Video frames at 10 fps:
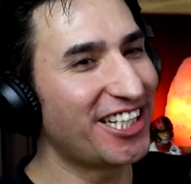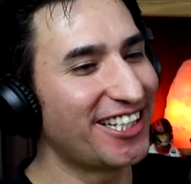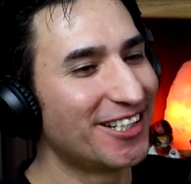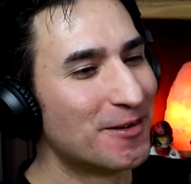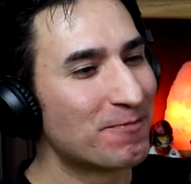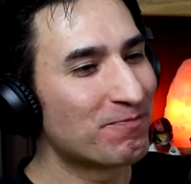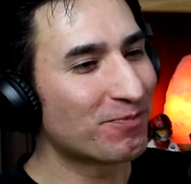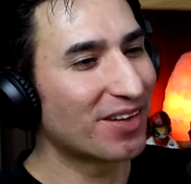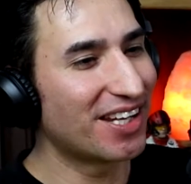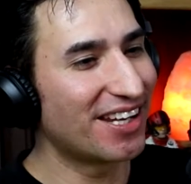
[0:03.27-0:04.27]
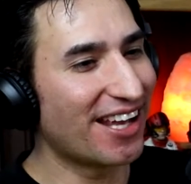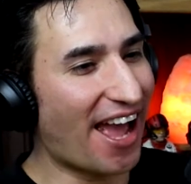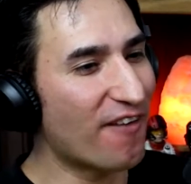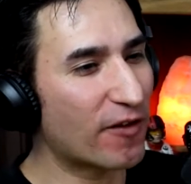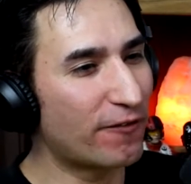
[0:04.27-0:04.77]
Chi,
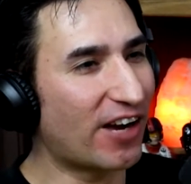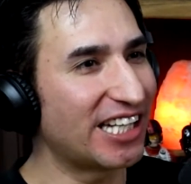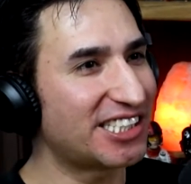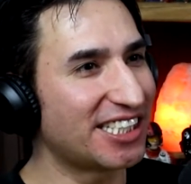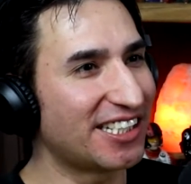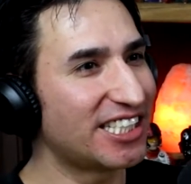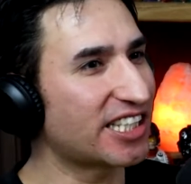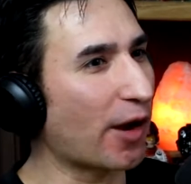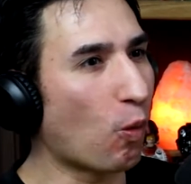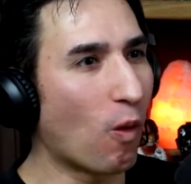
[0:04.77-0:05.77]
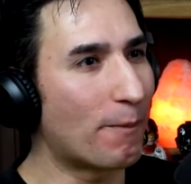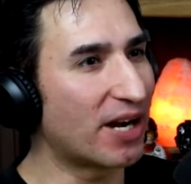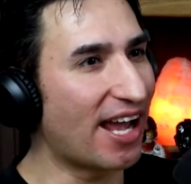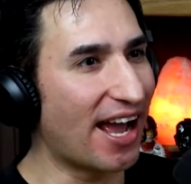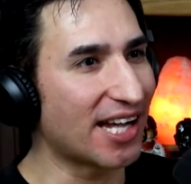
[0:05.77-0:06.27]
every fight scene, he's like
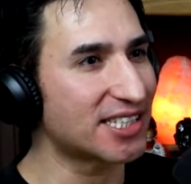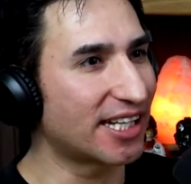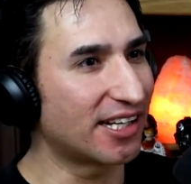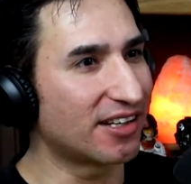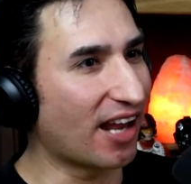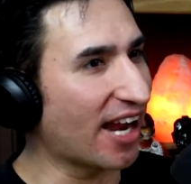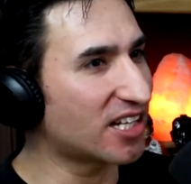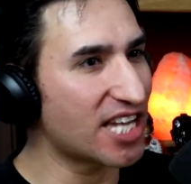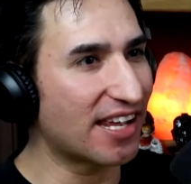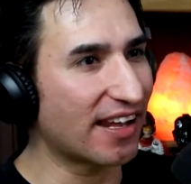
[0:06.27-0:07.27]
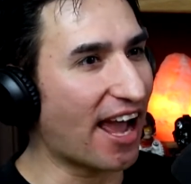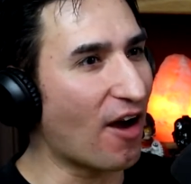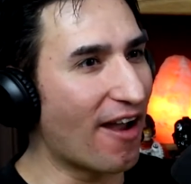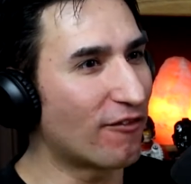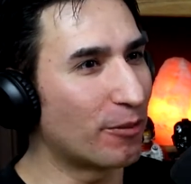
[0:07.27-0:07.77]
whooping ass and like taking
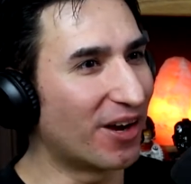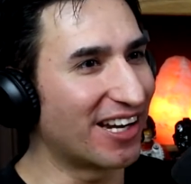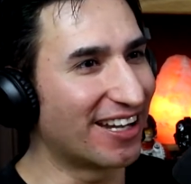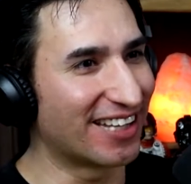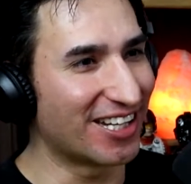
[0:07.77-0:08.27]
out everybody.